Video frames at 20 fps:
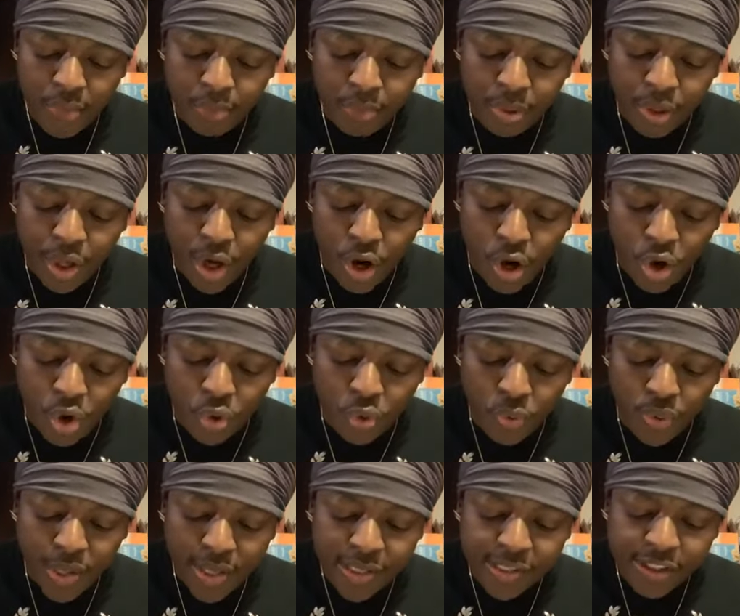
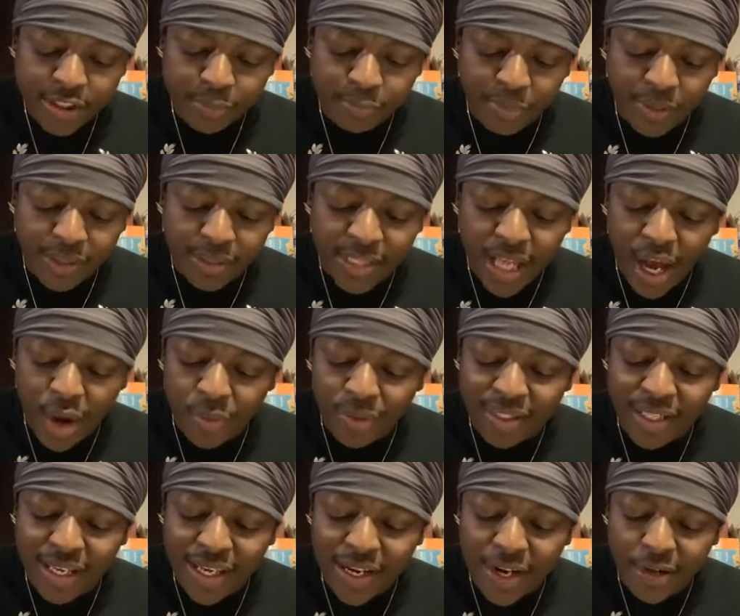Behold, speak thou
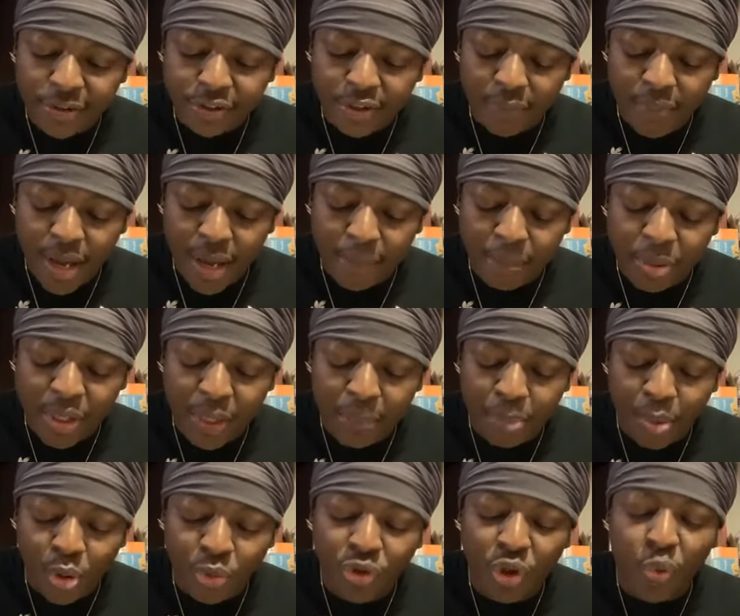in the ears of my
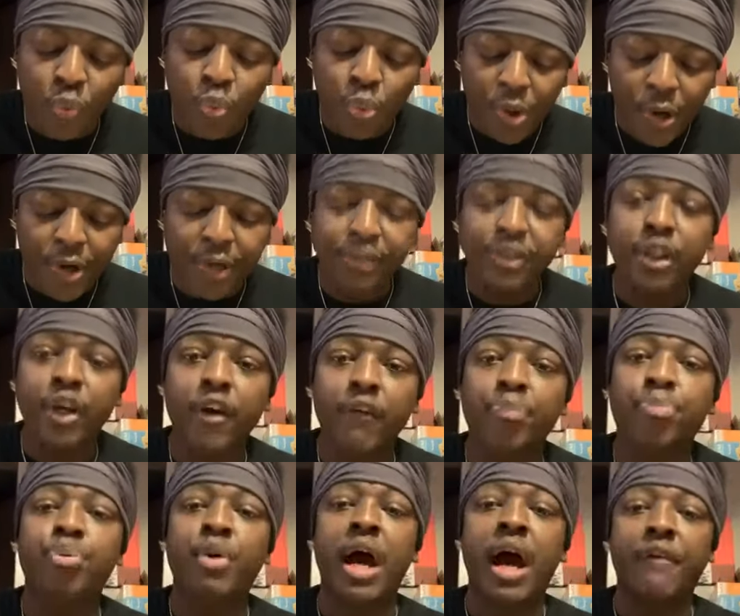people the words
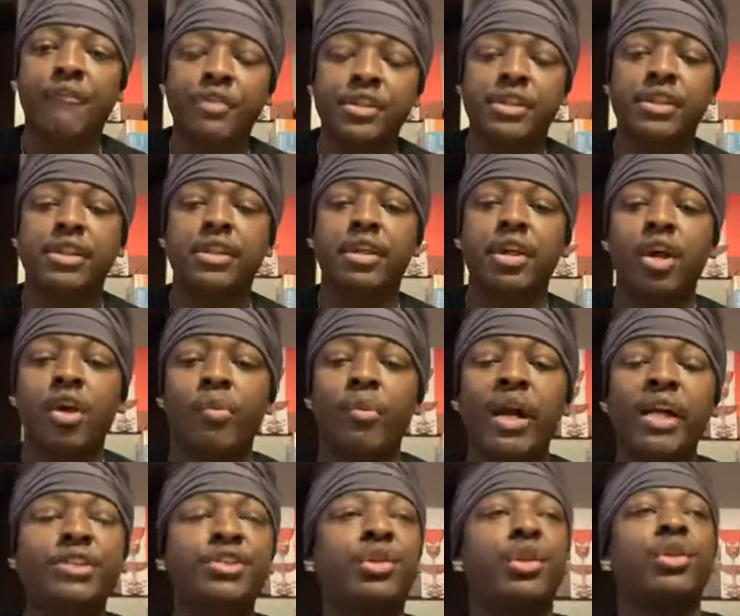of prophecy.
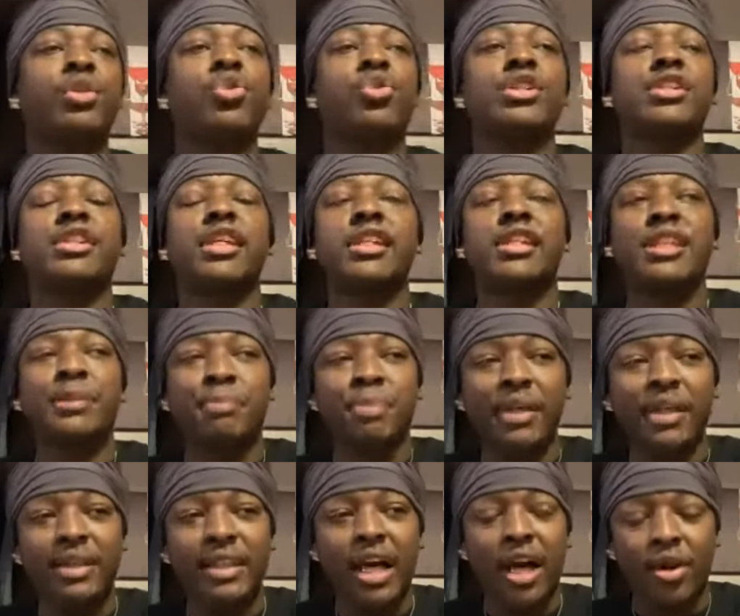Right? So the Lord says,
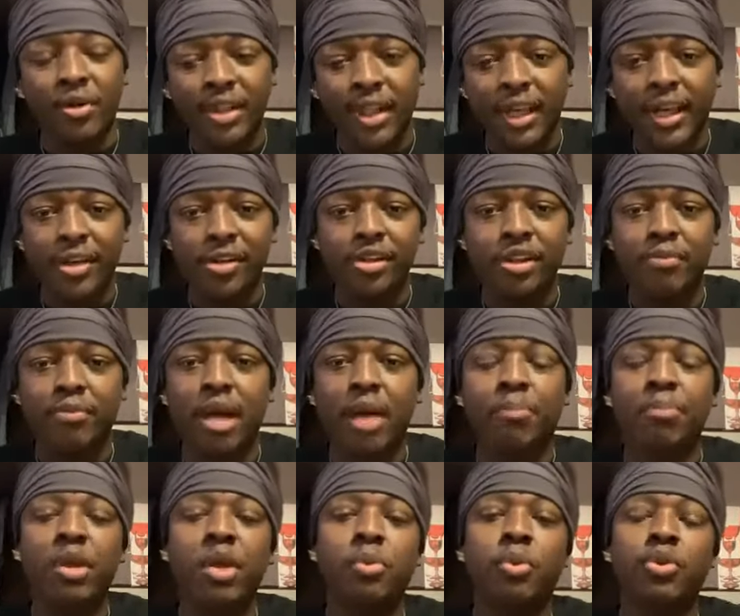Speak thou in the ears of my
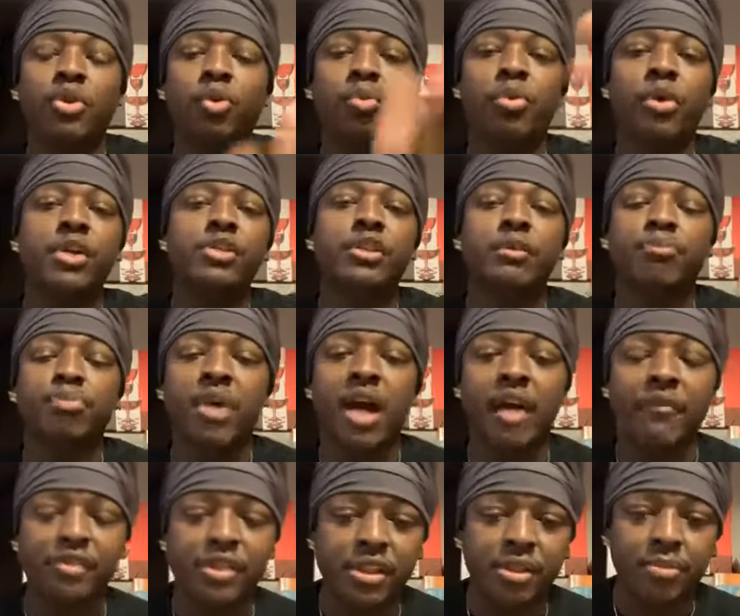people the words of
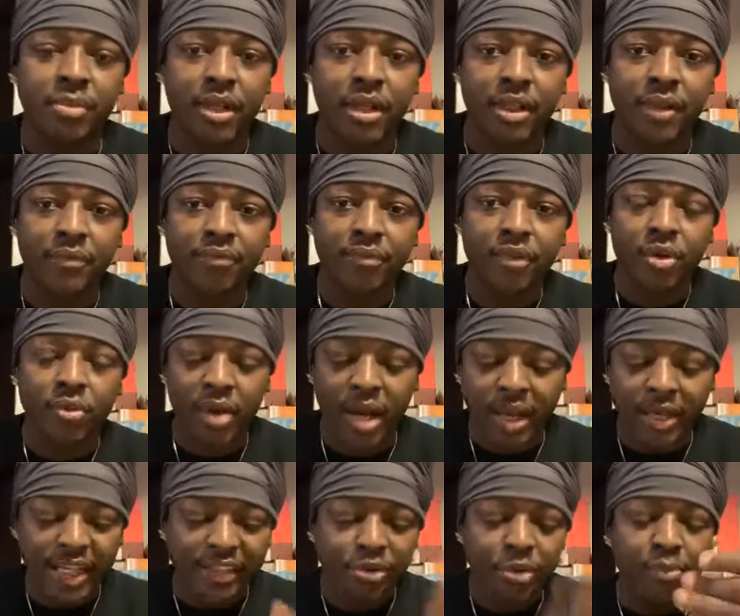prophecy, man.
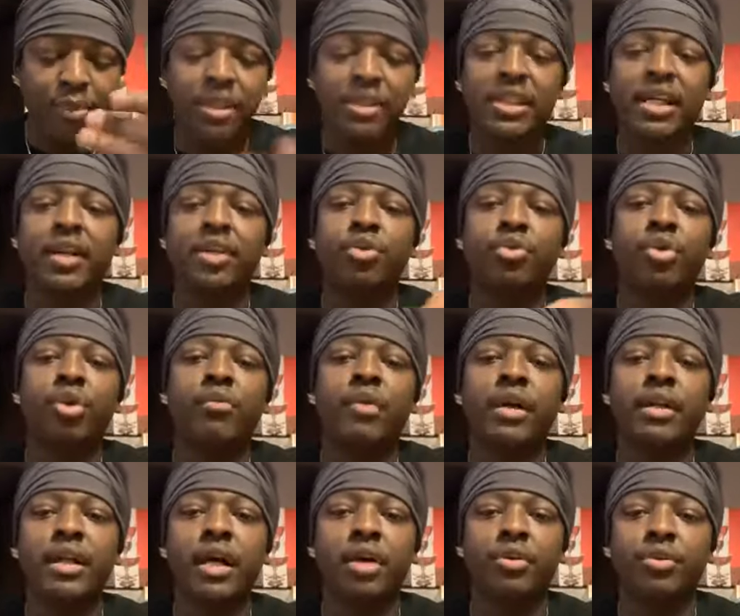Right? And that's what brothers kind of doing
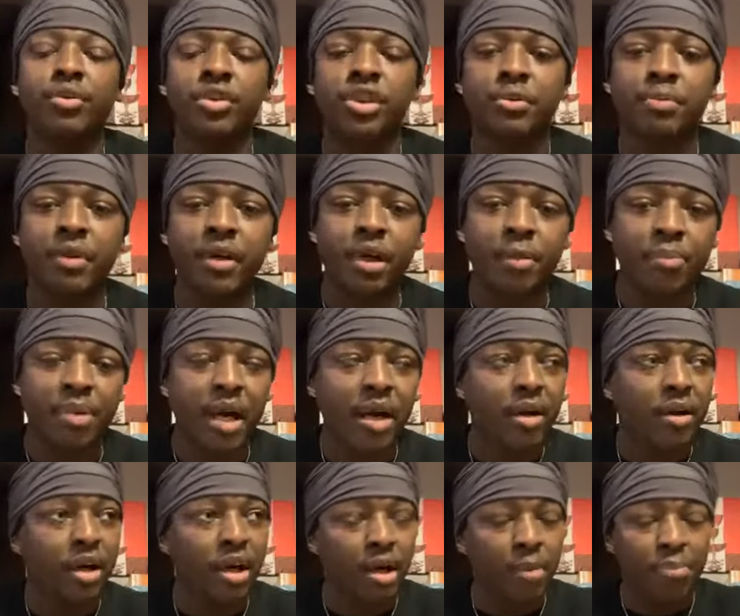right now through the spirit and
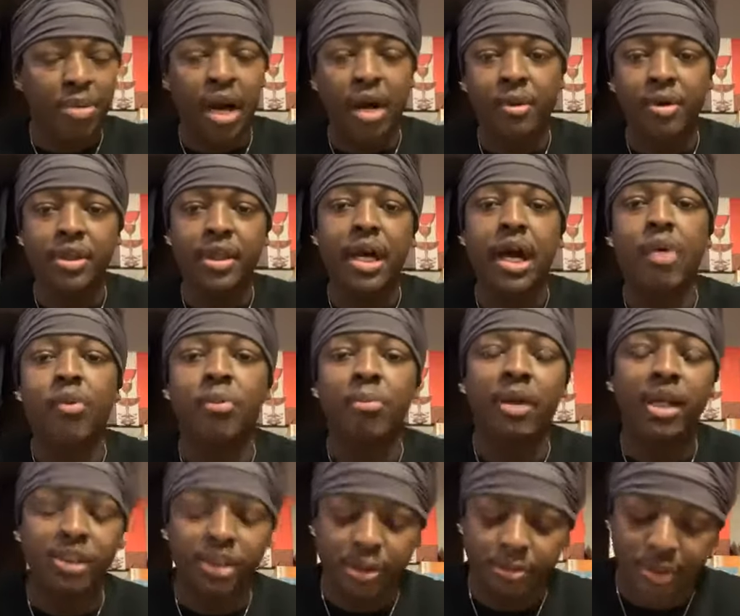po uh, power of Yahweh
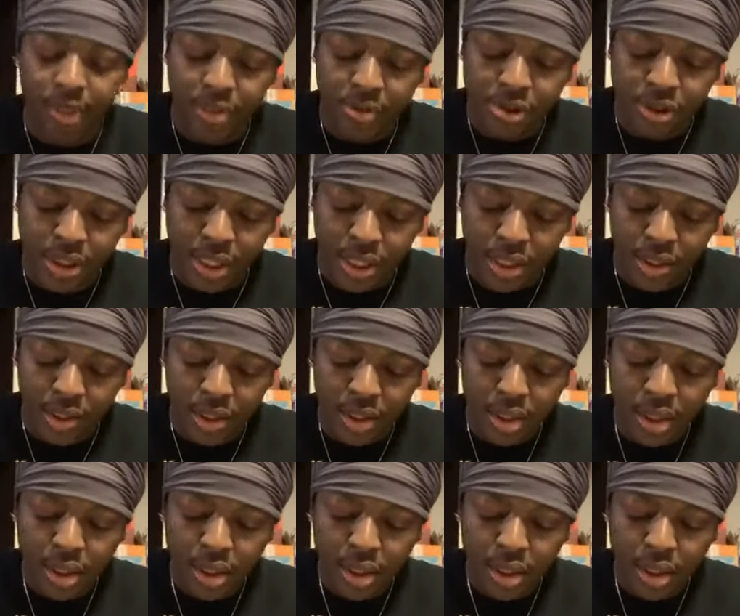Bashim Shai,